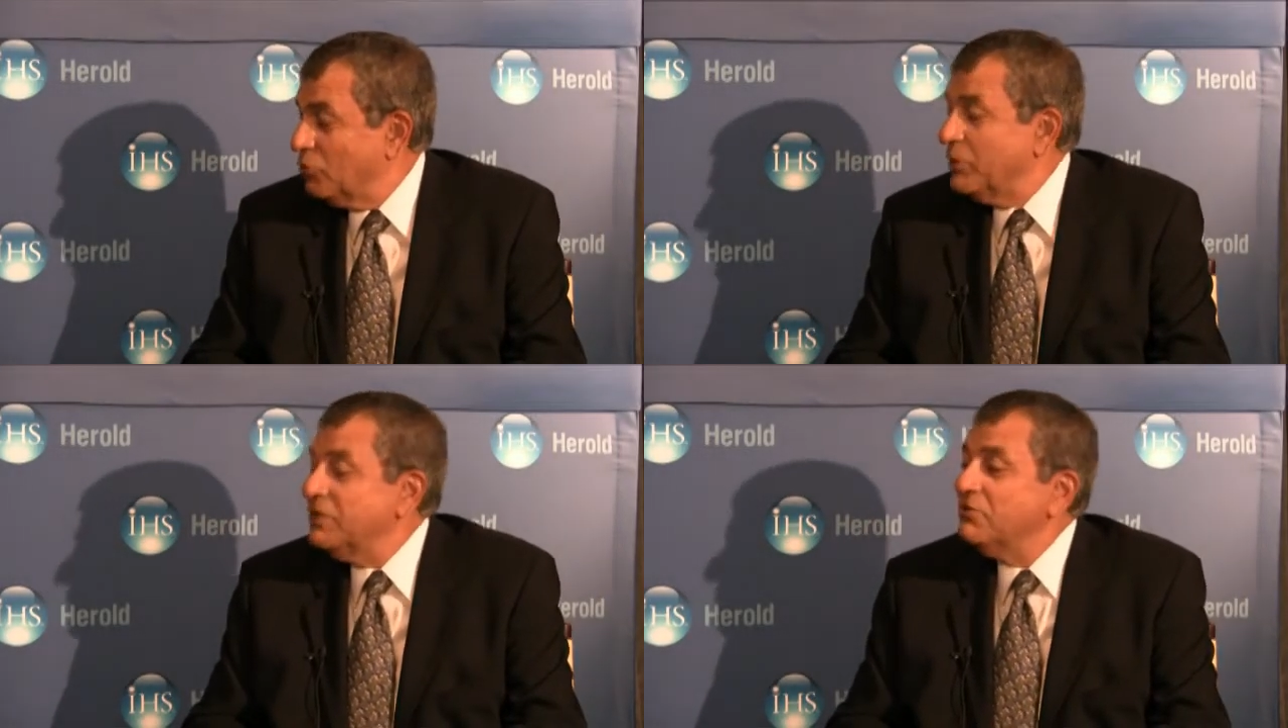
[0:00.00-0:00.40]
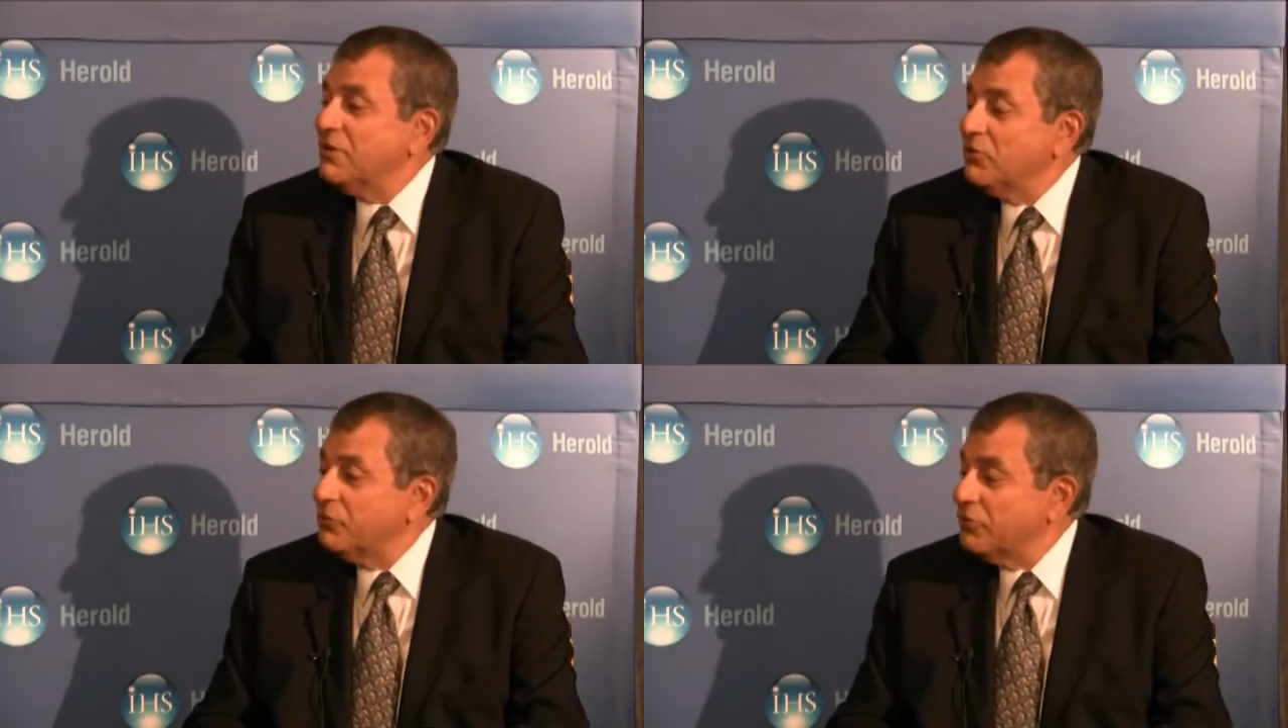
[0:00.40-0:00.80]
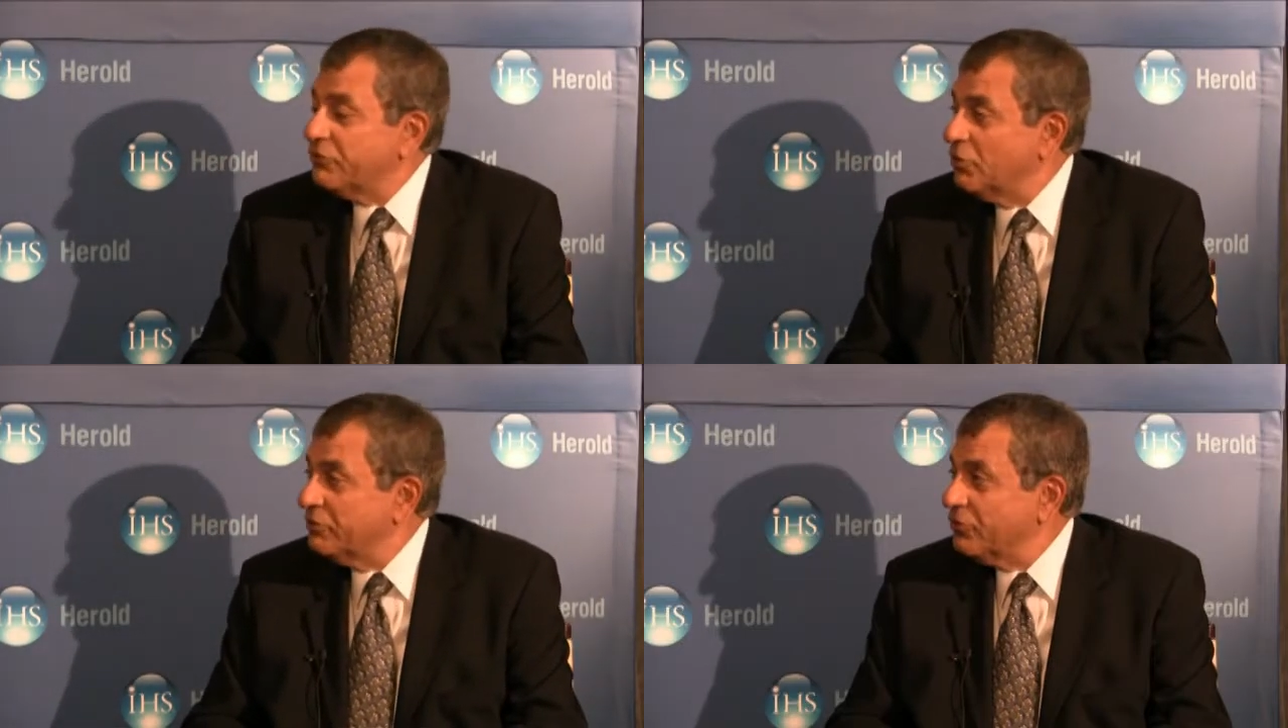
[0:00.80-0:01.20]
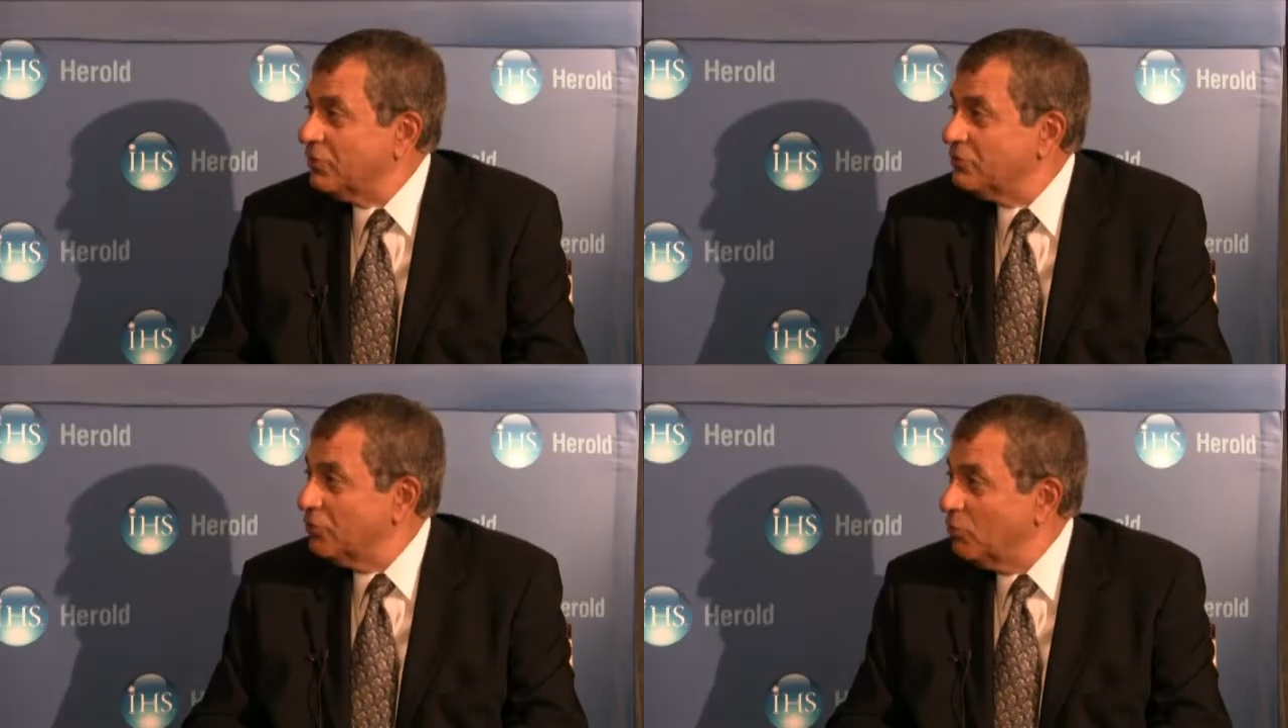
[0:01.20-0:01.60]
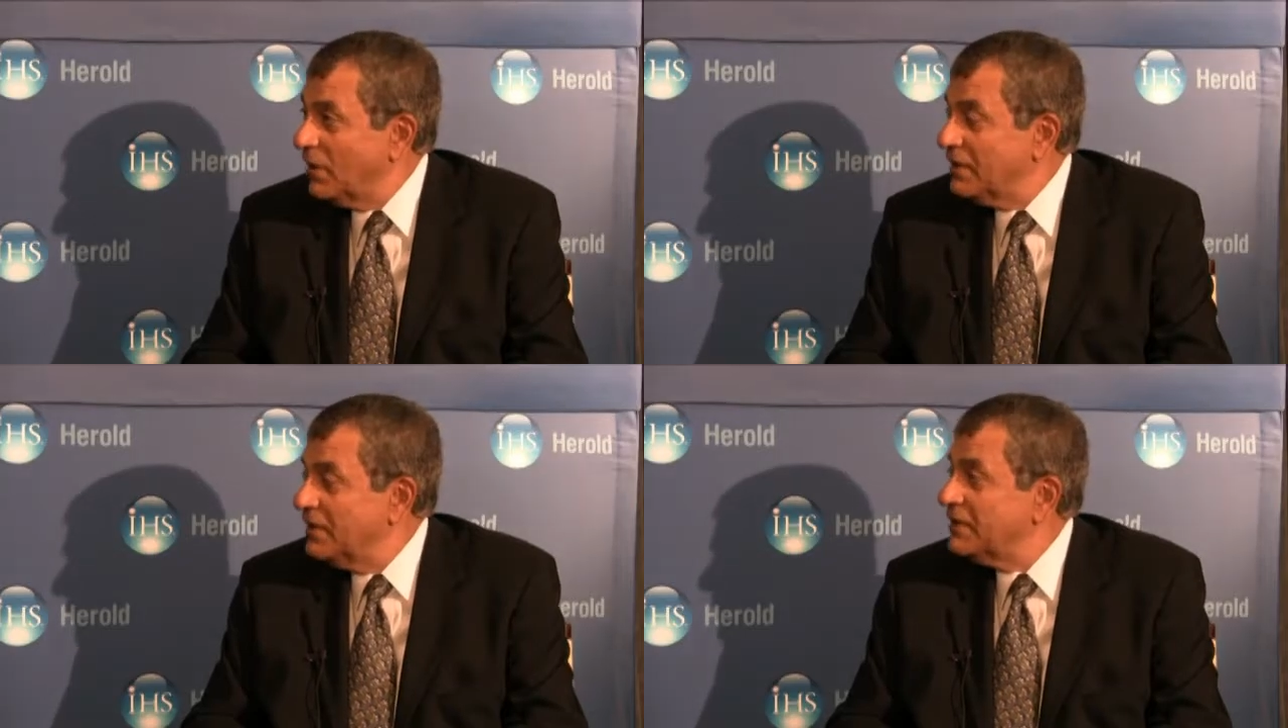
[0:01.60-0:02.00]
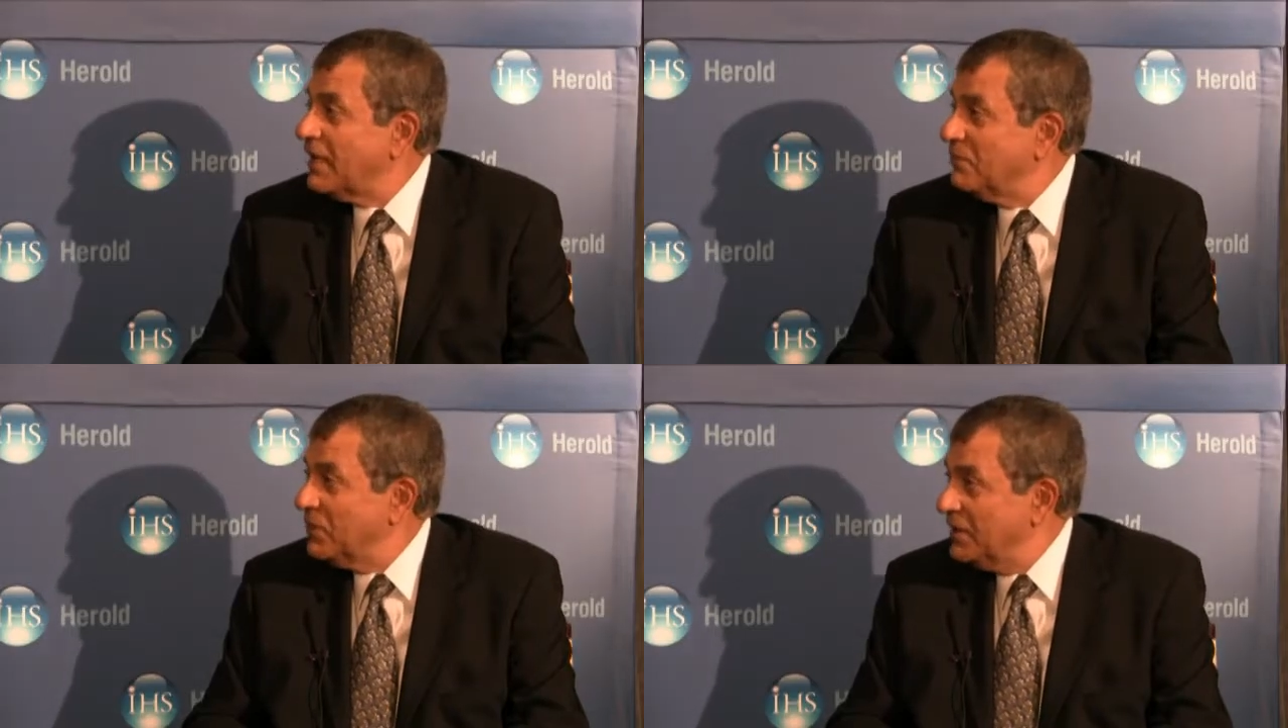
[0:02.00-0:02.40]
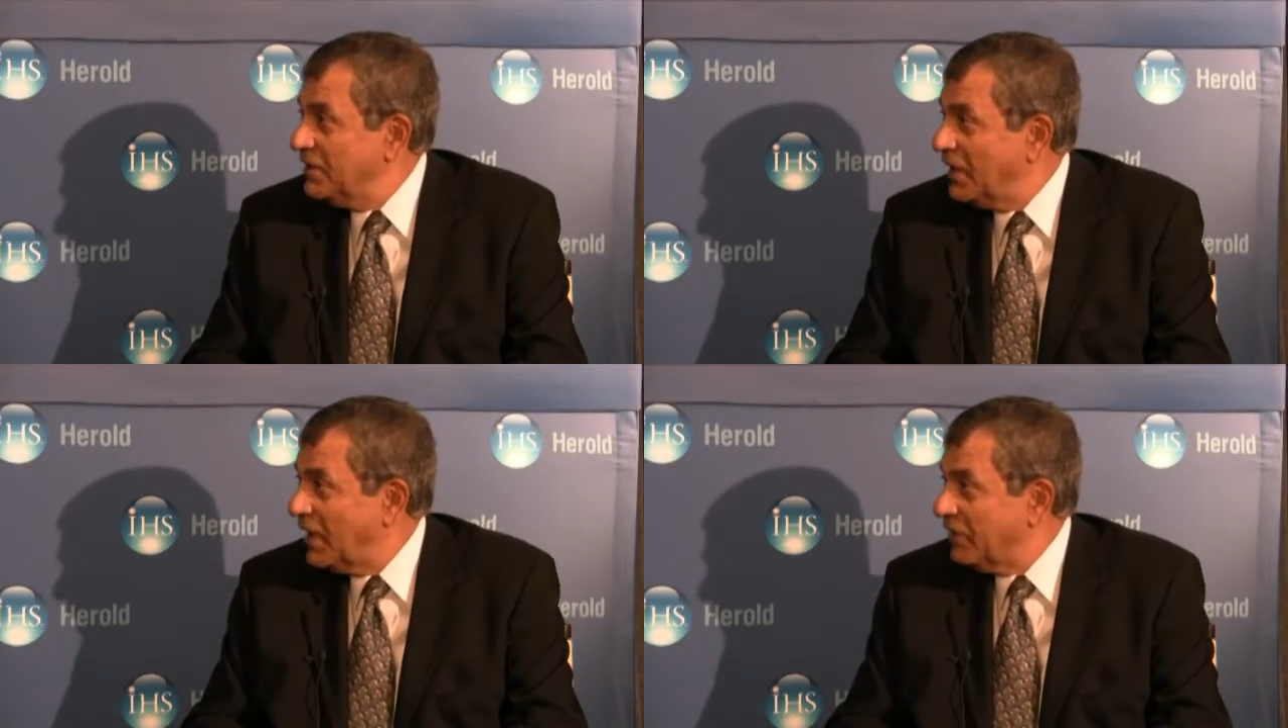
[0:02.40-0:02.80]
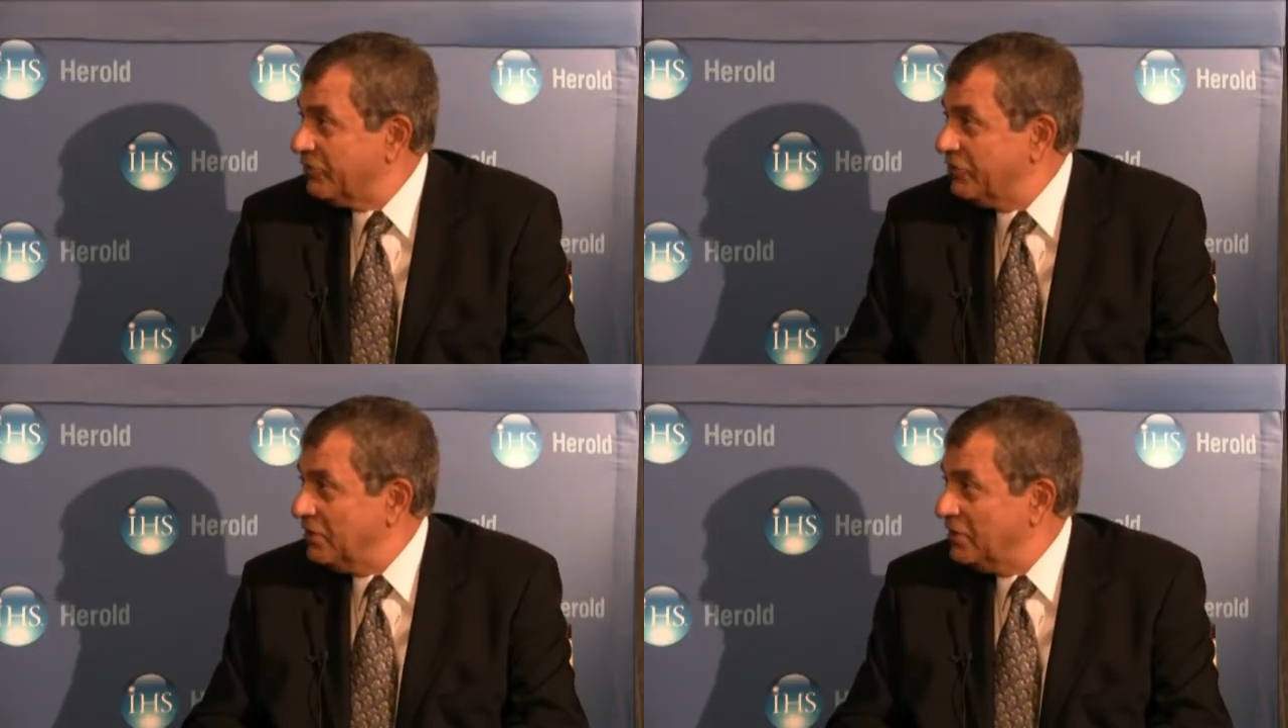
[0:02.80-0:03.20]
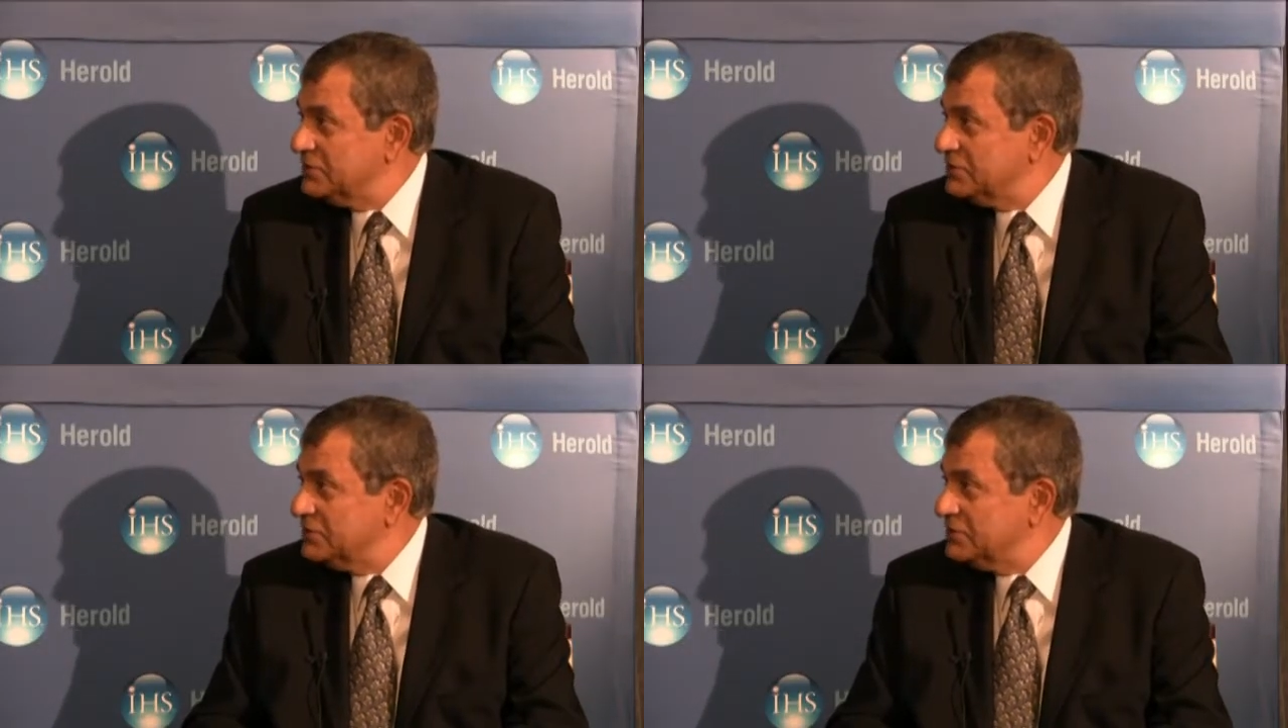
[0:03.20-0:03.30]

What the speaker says: We drilled the first horizontal well in Albania last year.